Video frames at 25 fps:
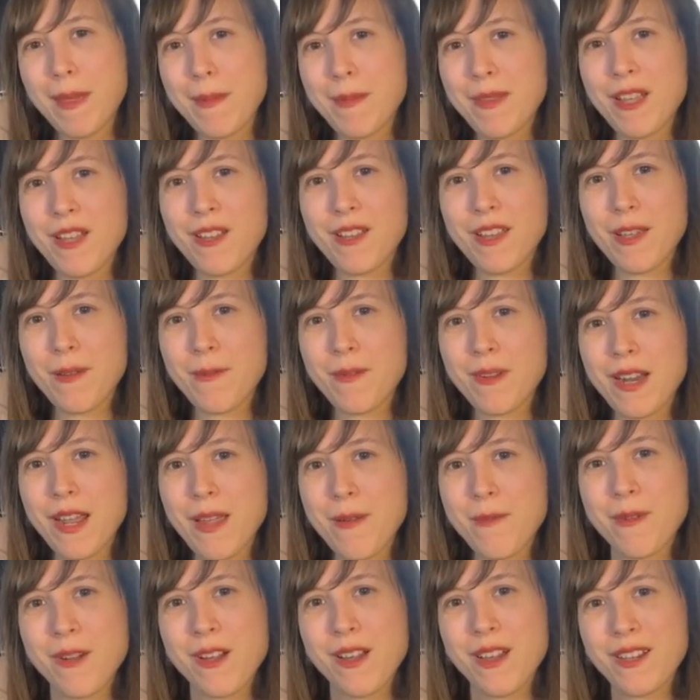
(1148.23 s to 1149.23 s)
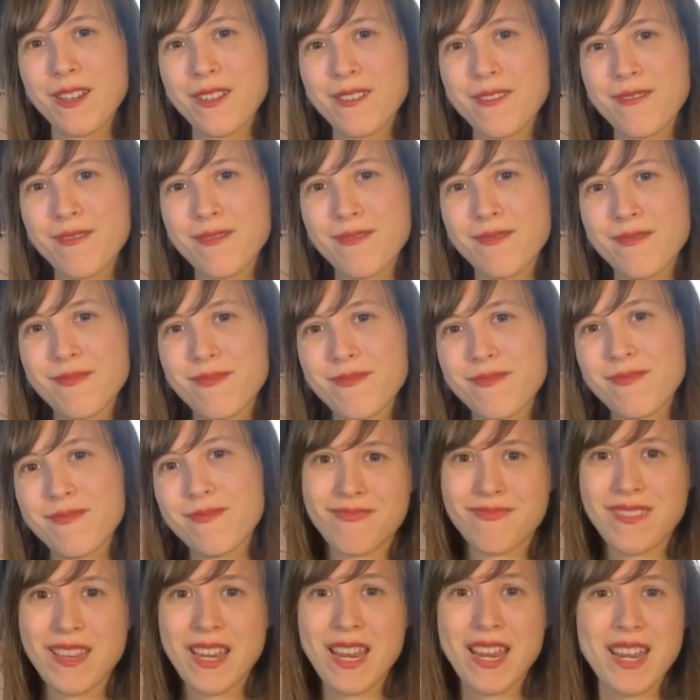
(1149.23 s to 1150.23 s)
Maybe I'll get what I want.
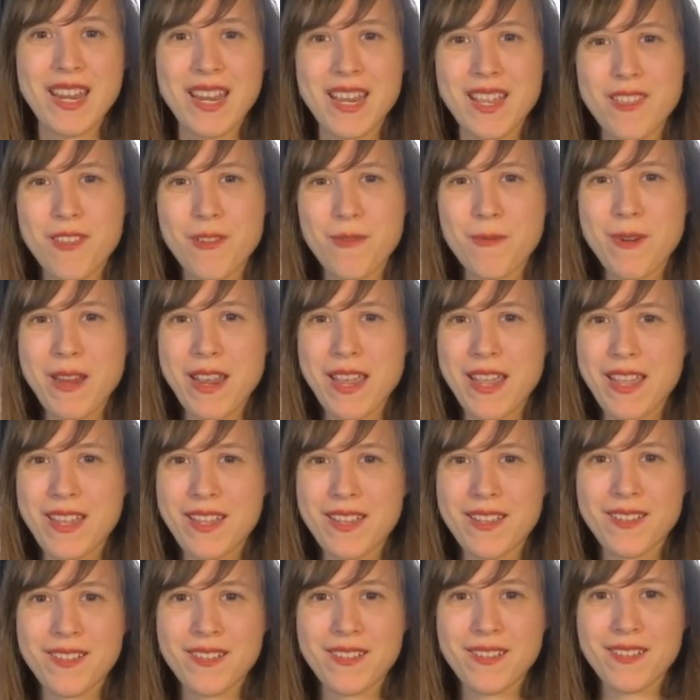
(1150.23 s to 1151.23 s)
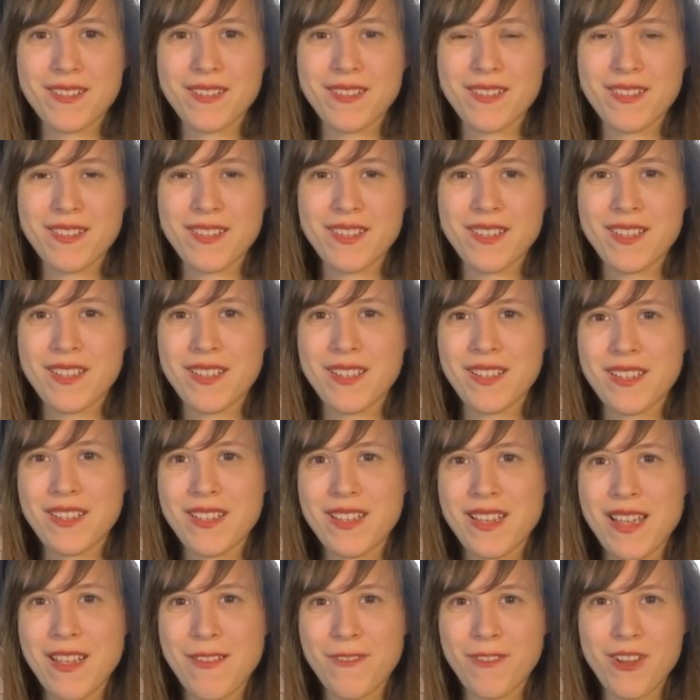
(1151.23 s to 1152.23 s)
Either way,
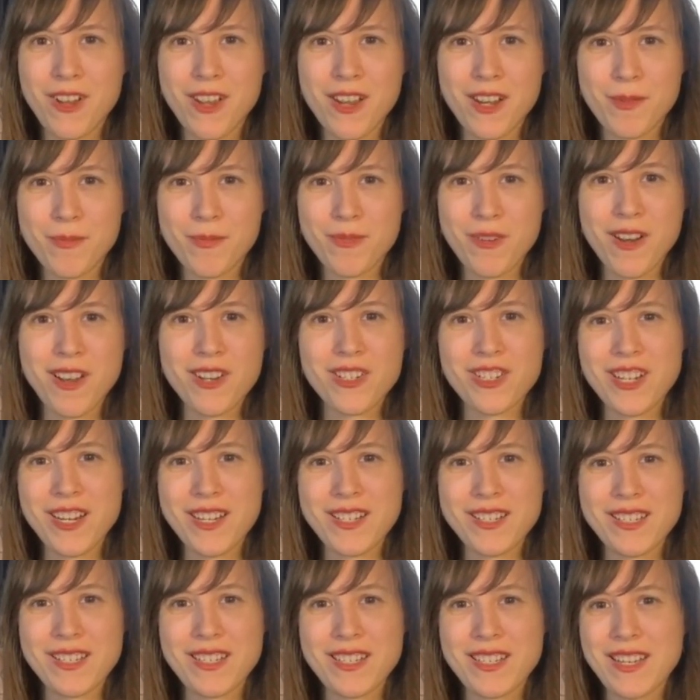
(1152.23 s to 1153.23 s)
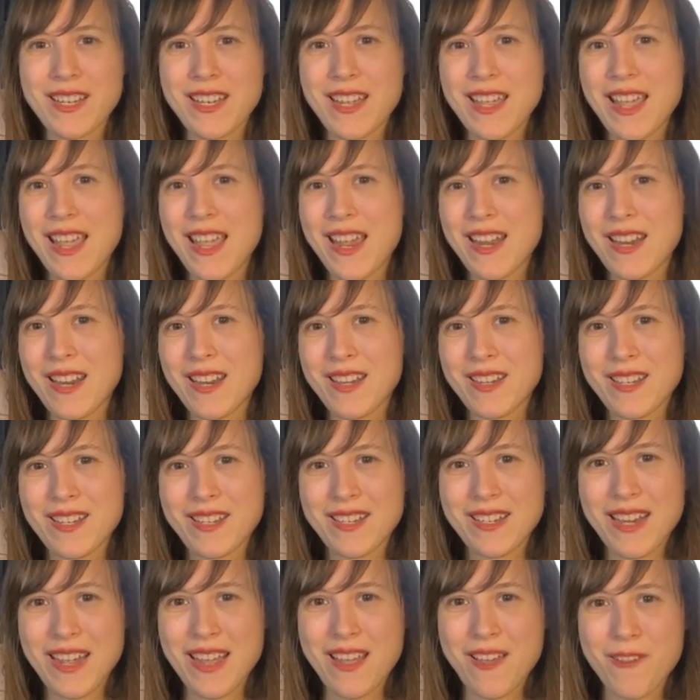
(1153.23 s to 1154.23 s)
I've got a project to edit
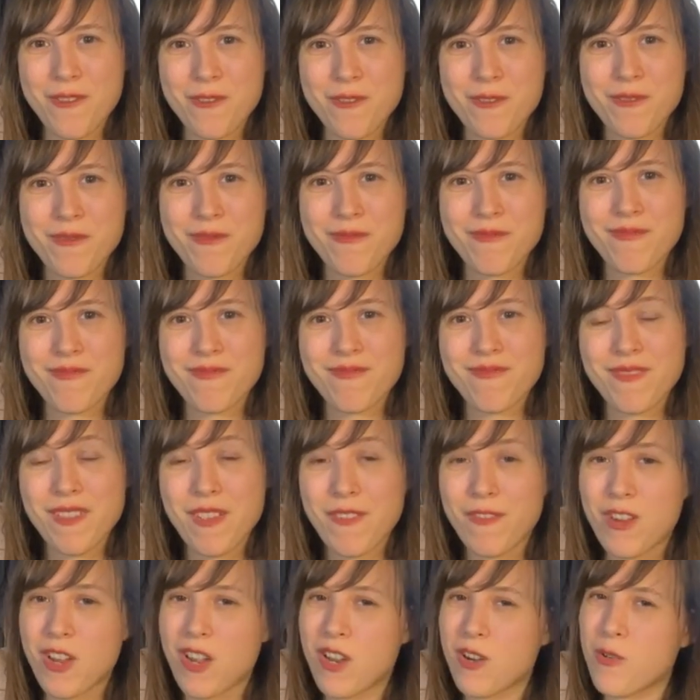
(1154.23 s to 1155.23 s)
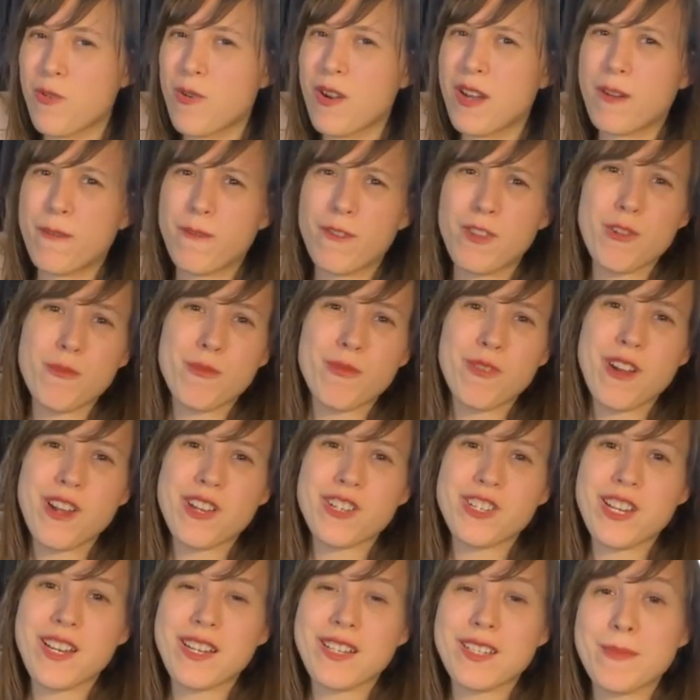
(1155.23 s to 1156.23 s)
now. I've got quite a few
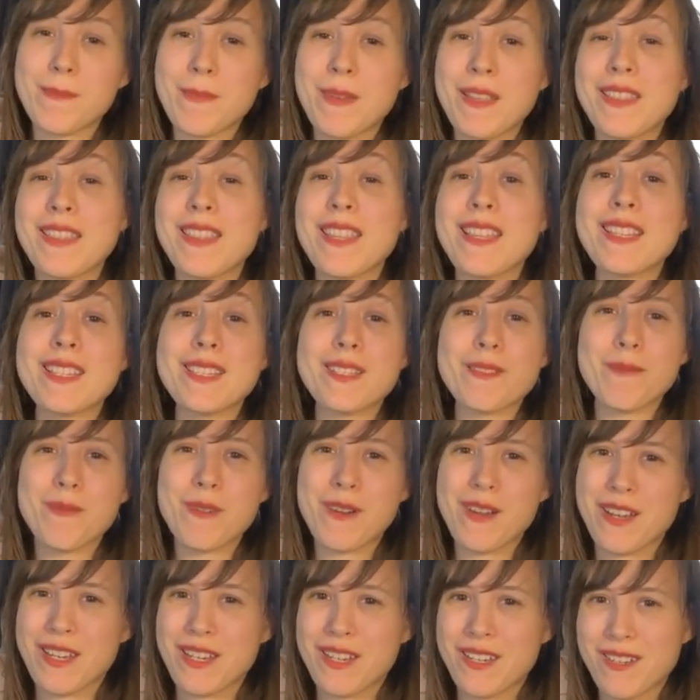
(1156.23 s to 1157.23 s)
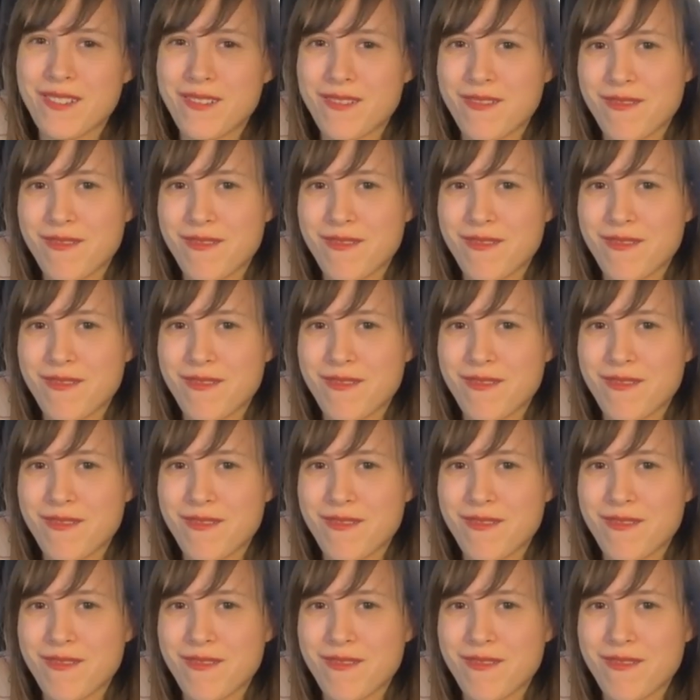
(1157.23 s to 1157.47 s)
projects, but this one